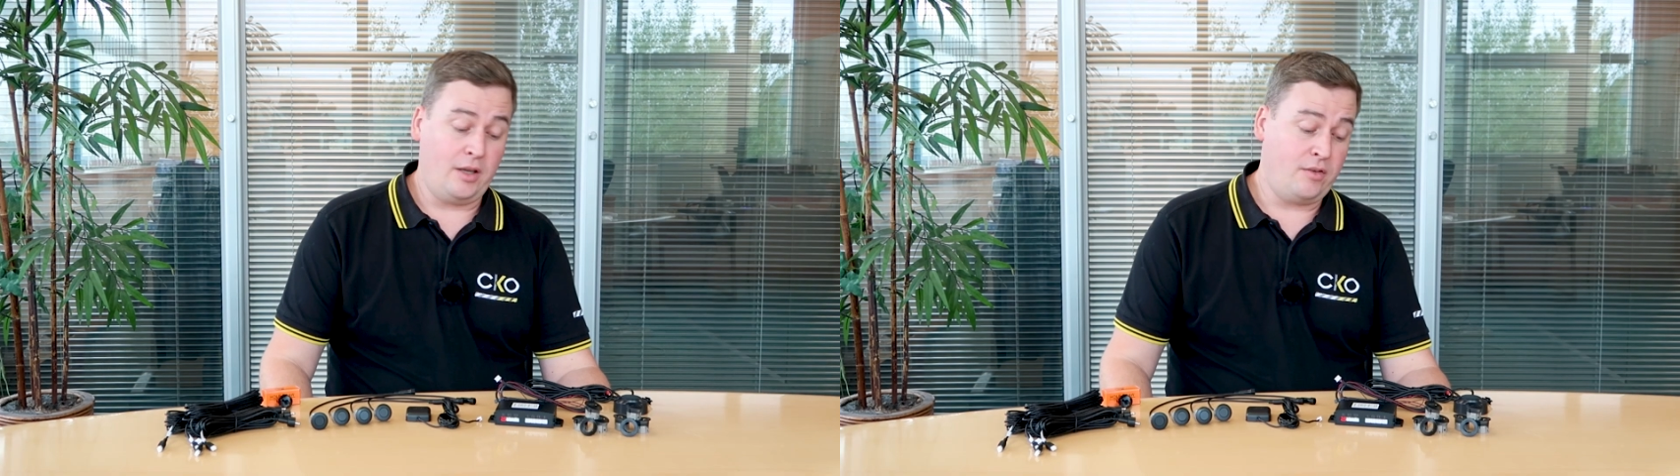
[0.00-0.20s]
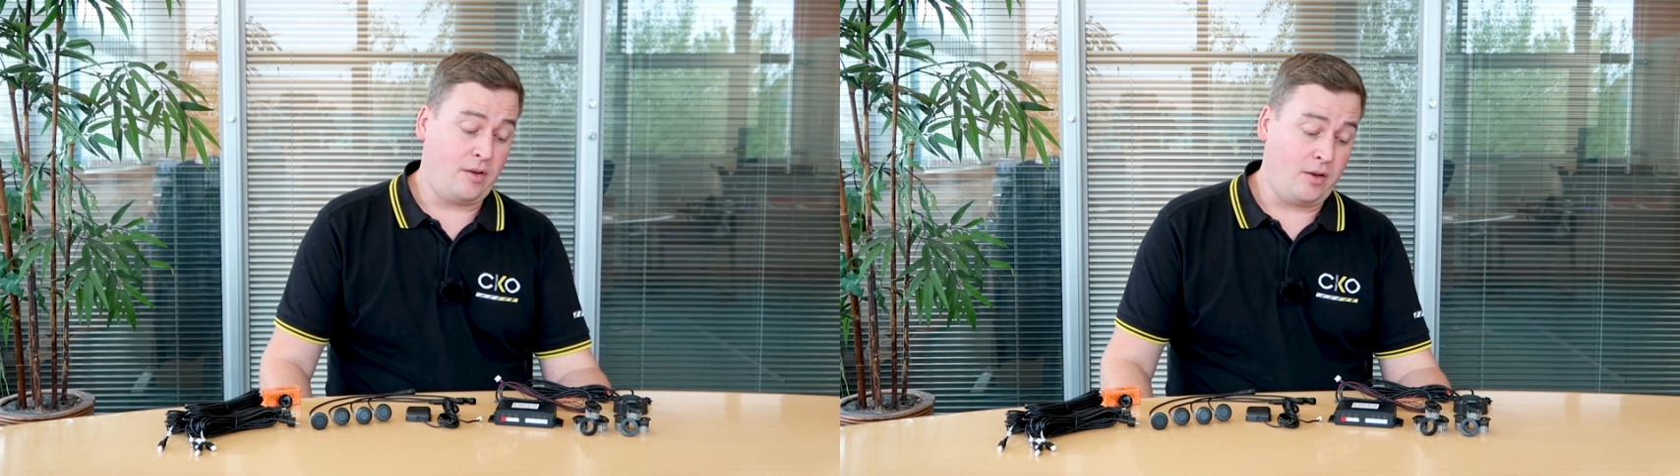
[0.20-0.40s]

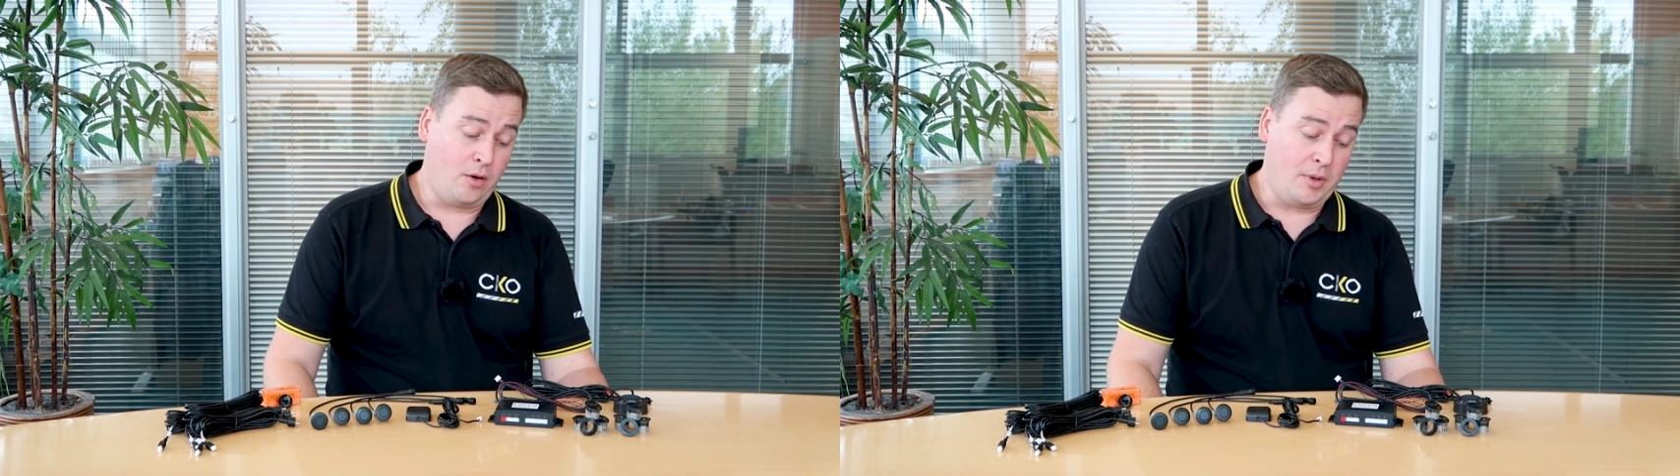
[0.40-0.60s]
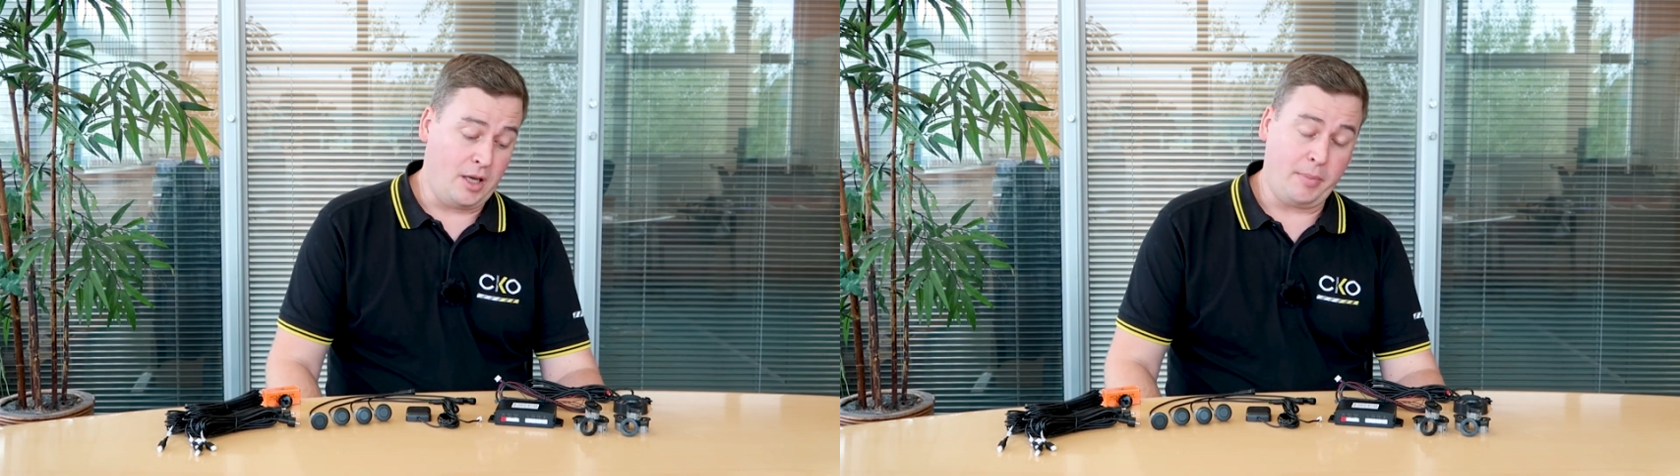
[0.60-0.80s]

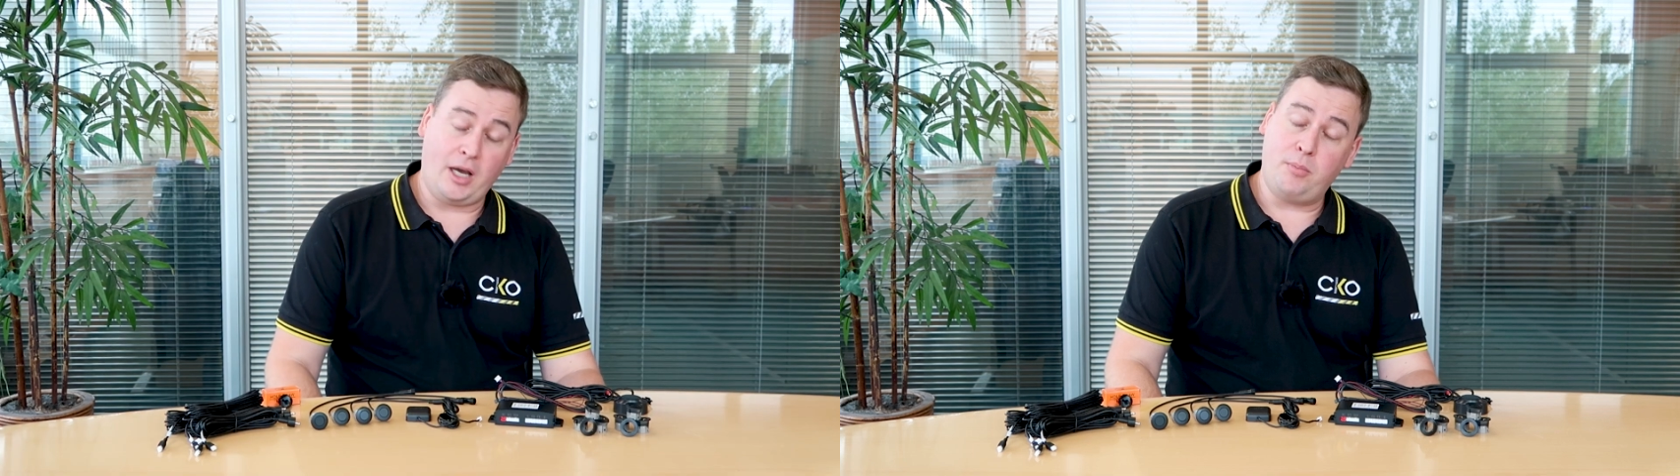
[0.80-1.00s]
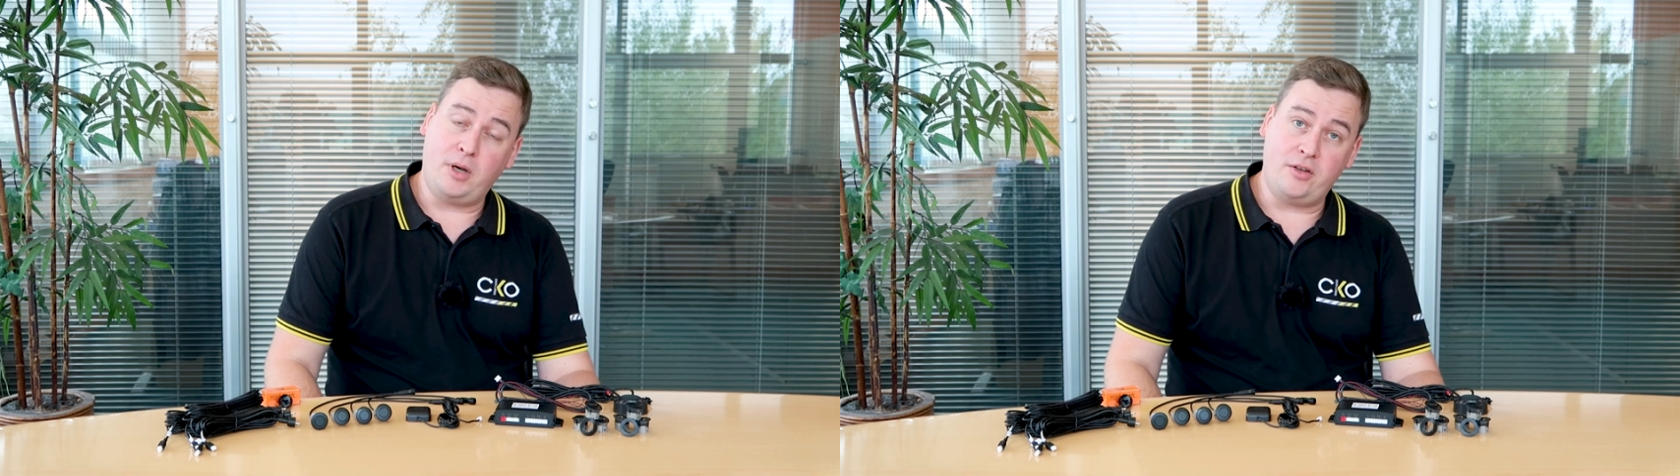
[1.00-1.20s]
ECU being
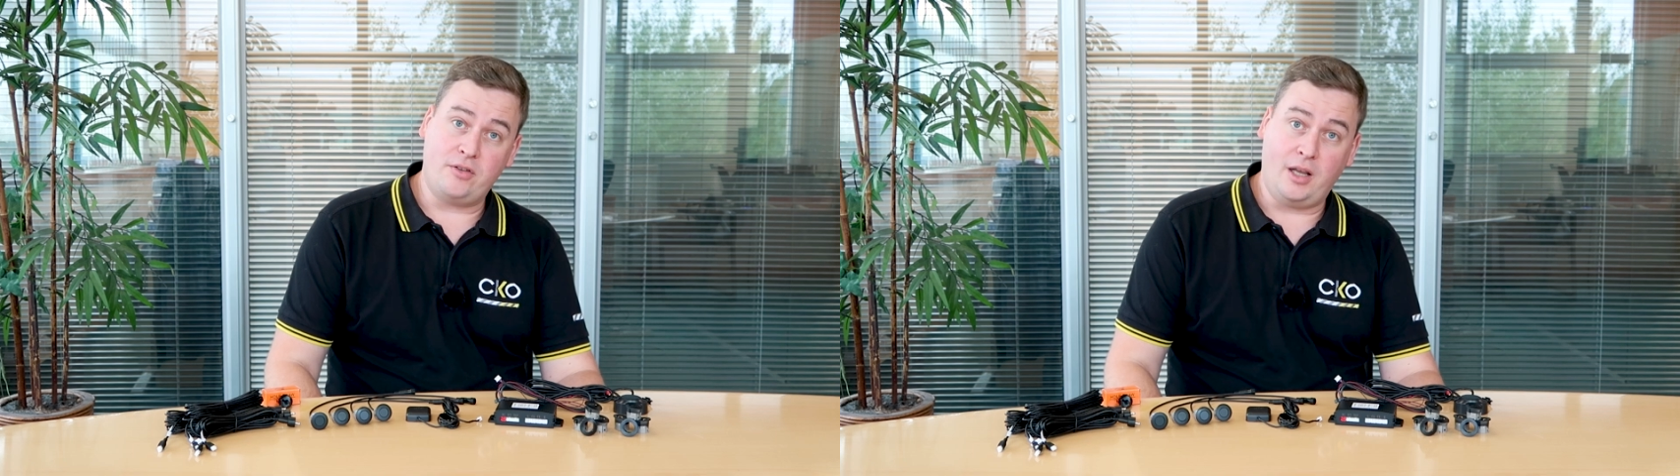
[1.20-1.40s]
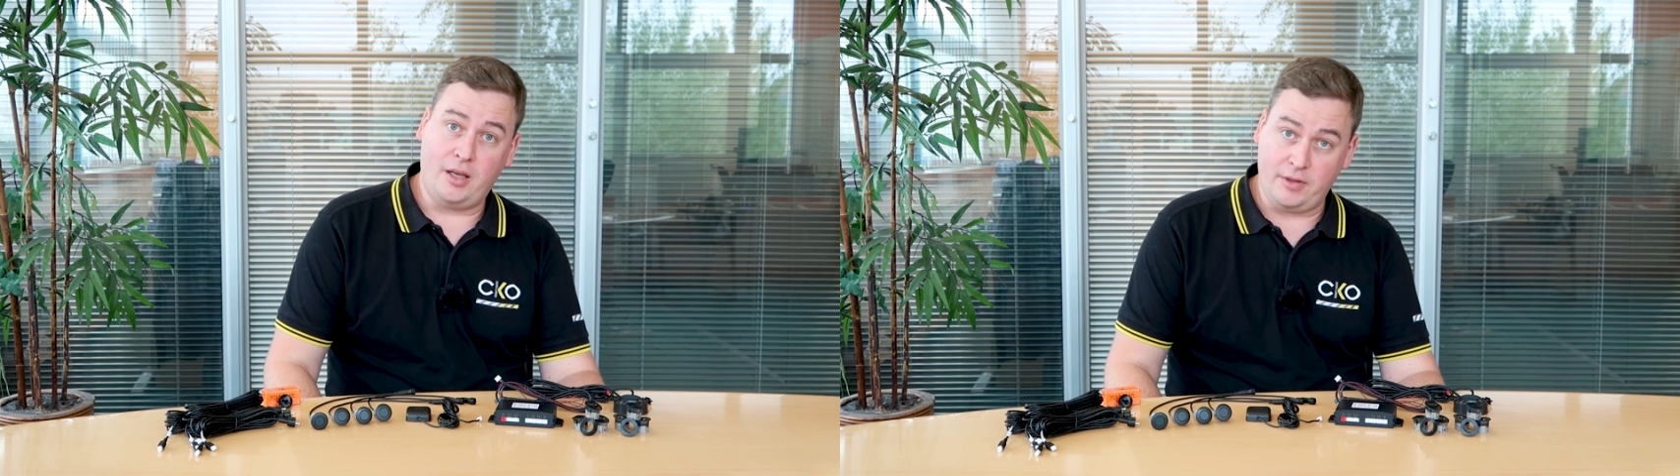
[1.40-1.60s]
powered by
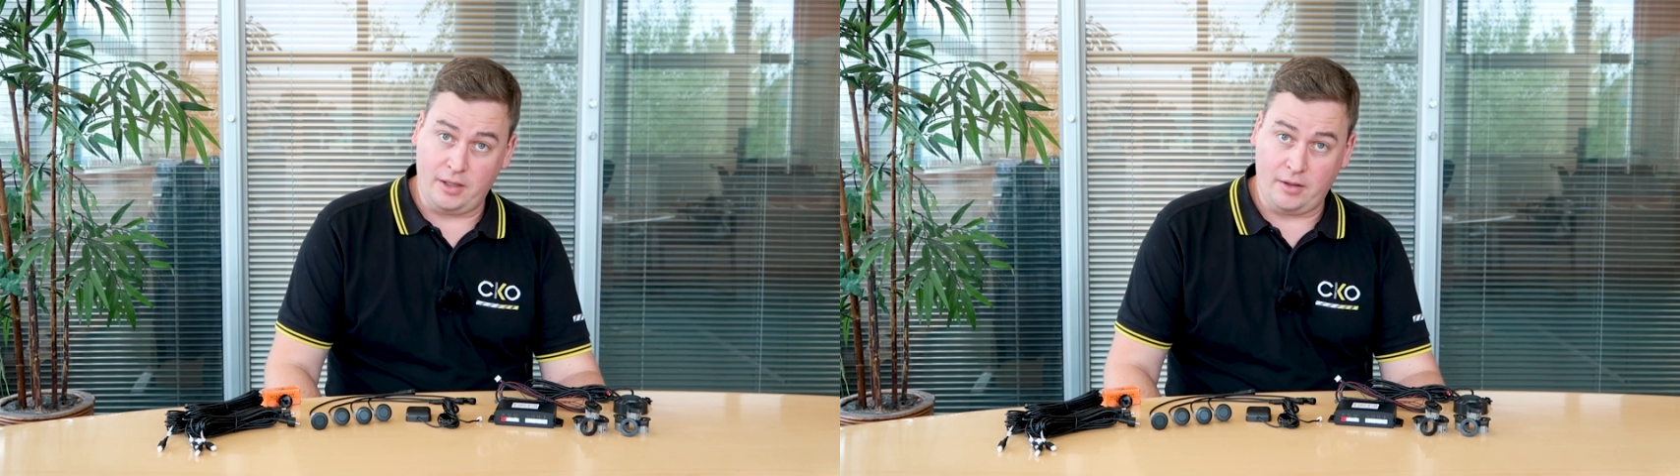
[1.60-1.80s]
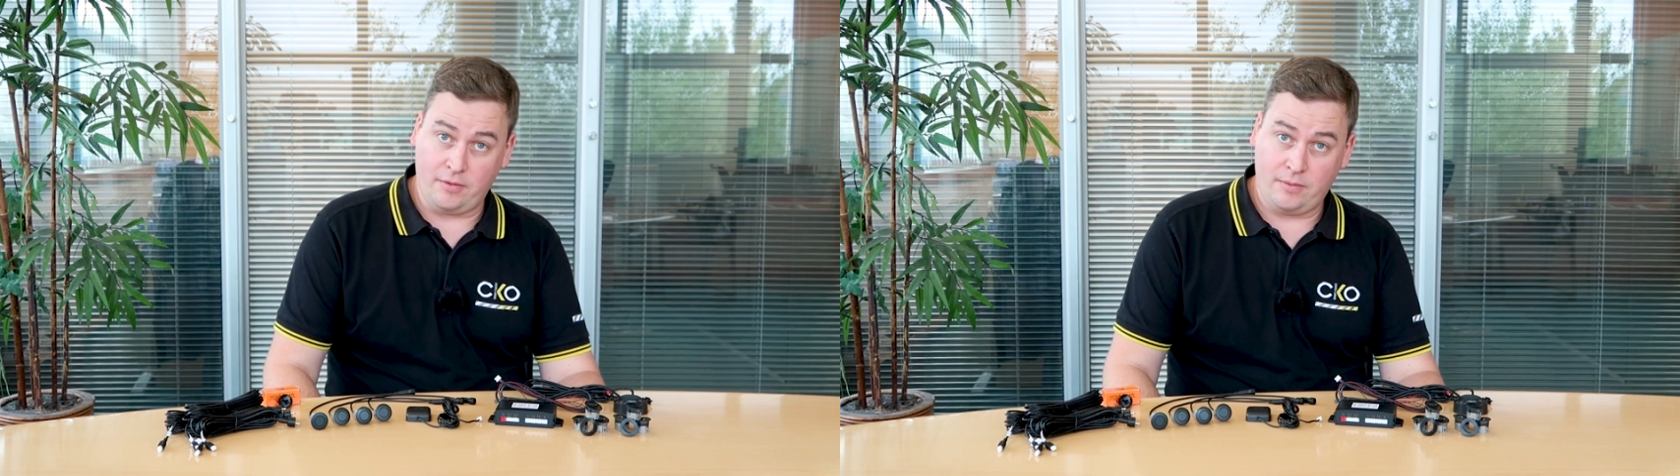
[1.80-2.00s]
just live and
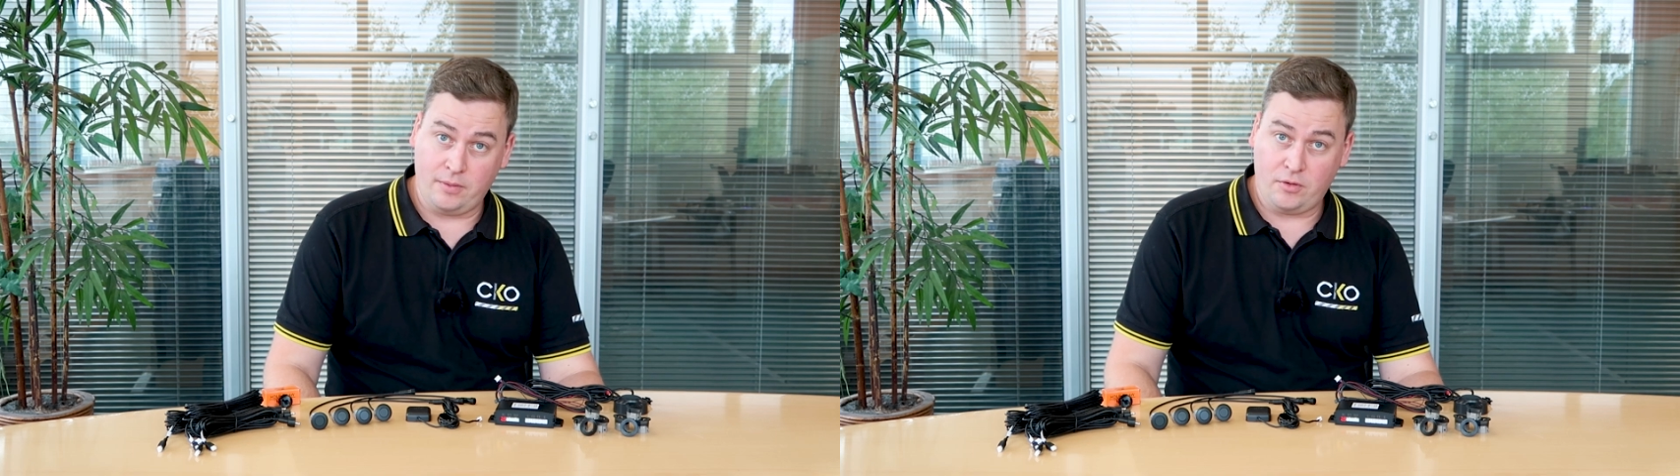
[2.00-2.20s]
earth.